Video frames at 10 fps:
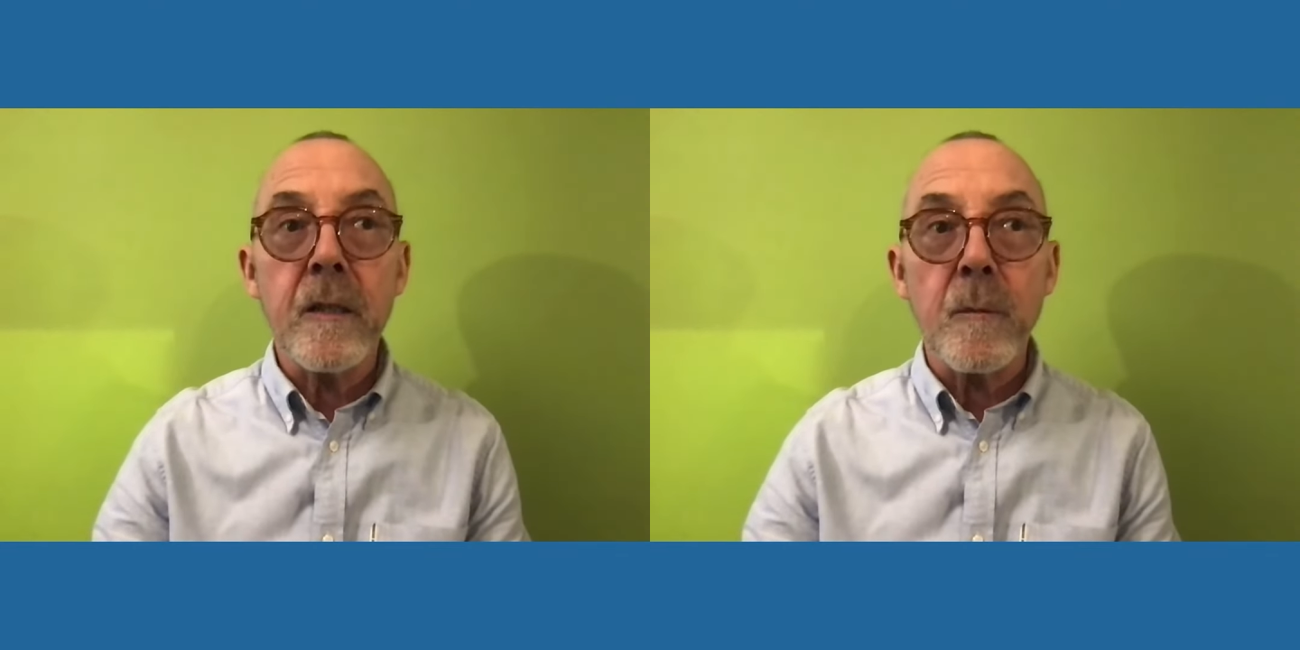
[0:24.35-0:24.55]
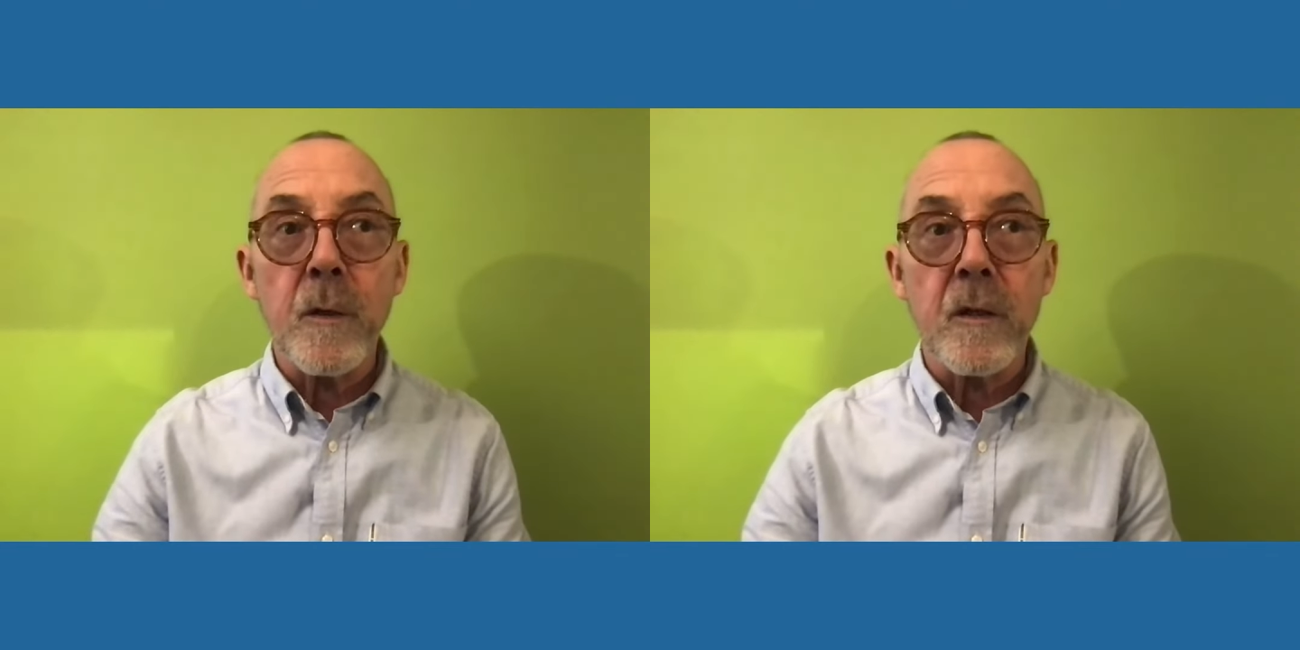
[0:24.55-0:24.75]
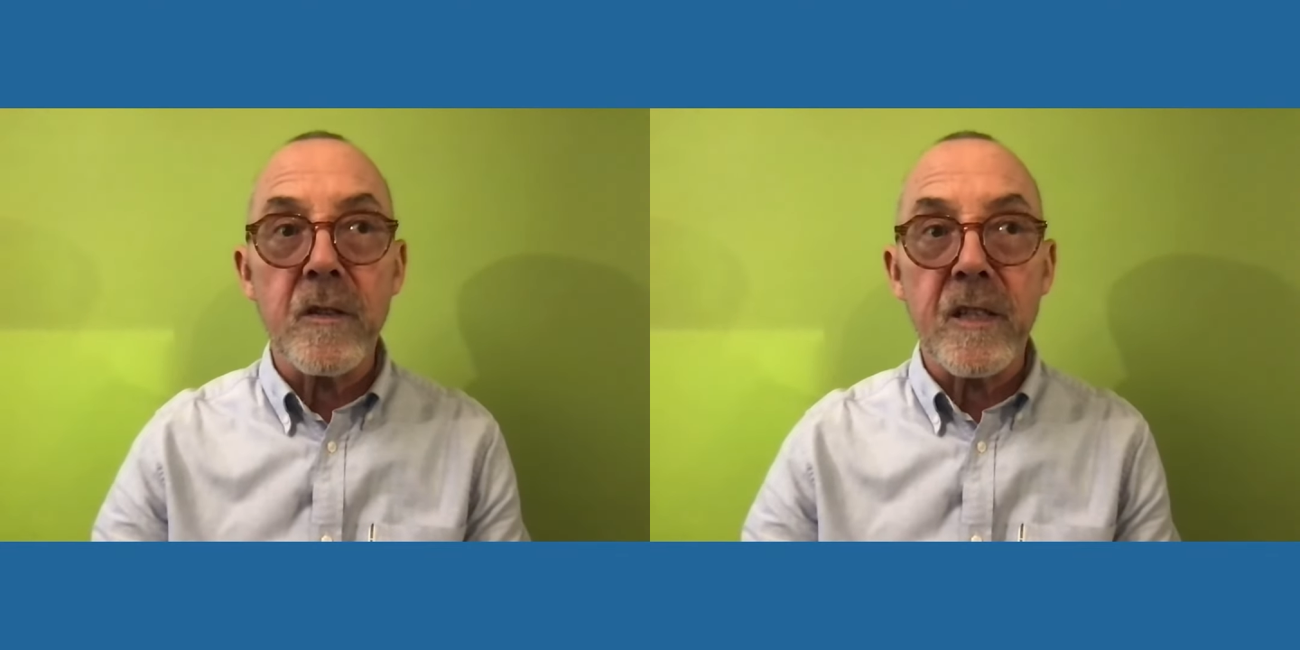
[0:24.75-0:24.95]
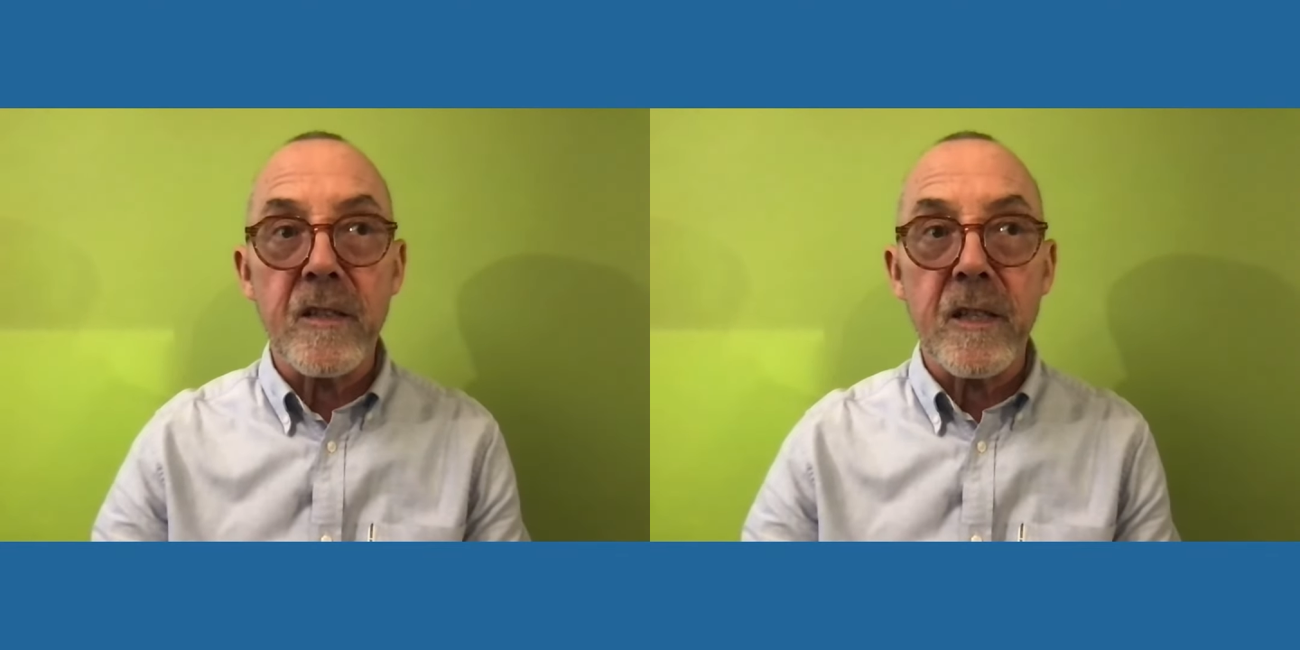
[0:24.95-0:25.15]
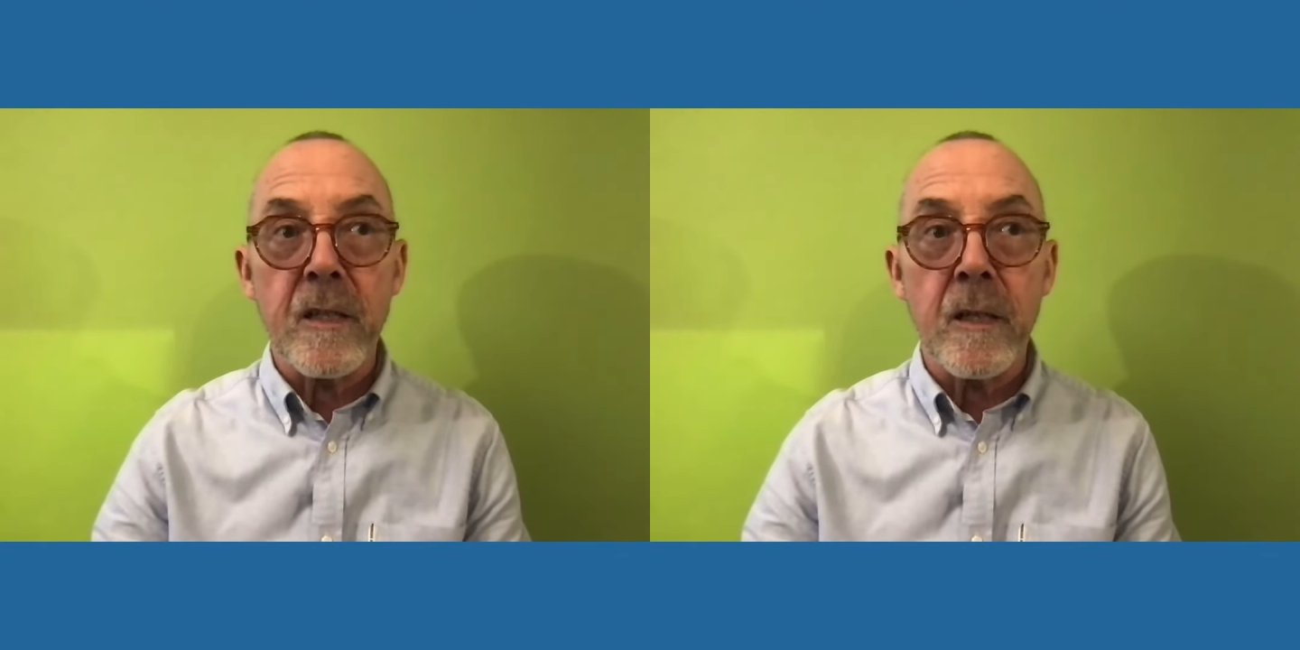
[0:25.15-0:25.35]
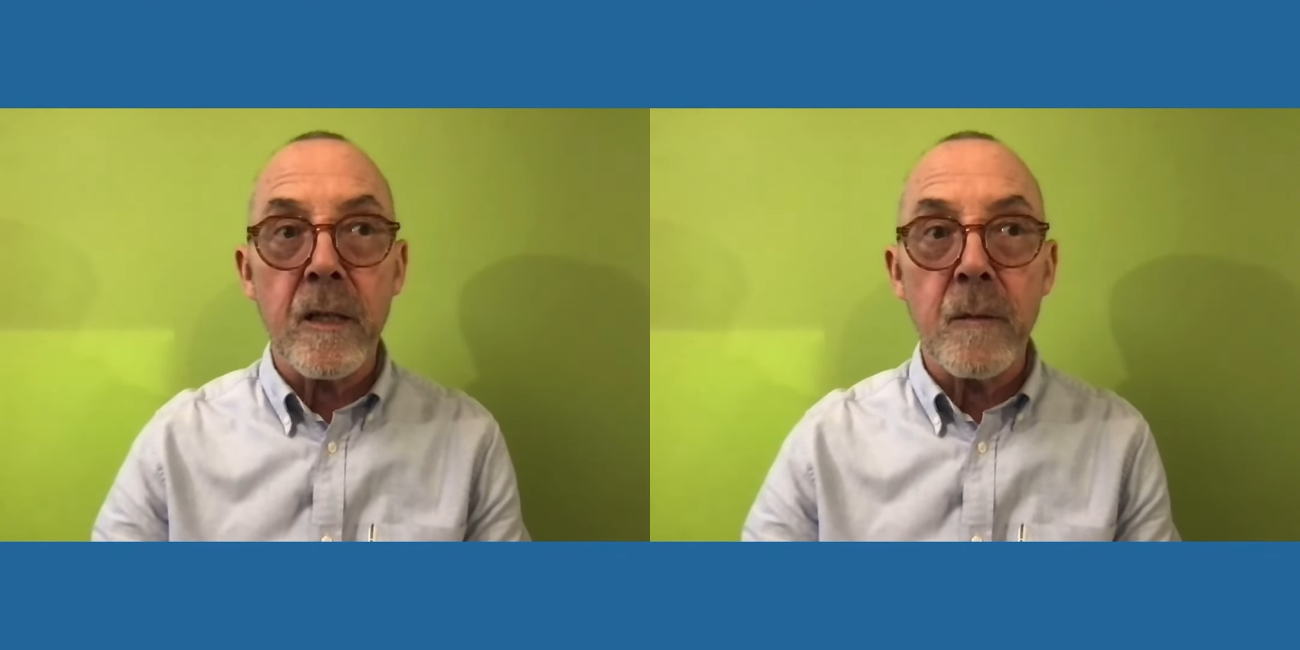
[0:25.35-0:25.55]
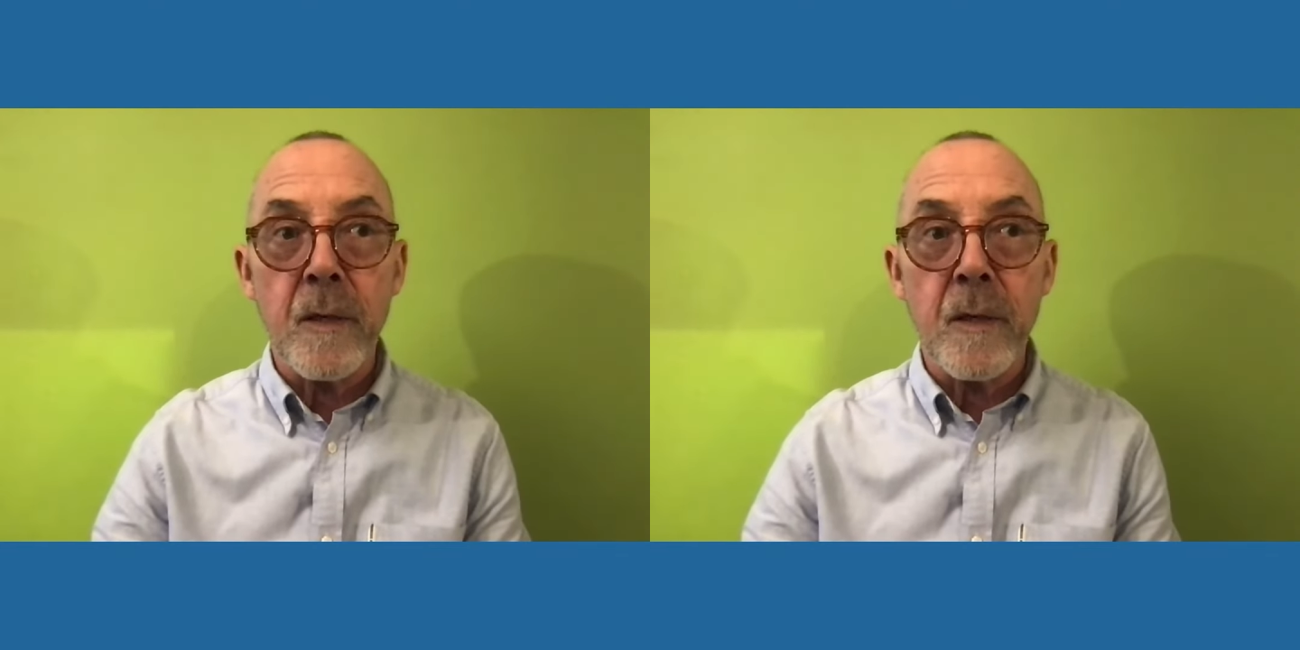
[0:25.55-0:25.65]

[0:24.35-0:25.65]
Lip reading: communities in the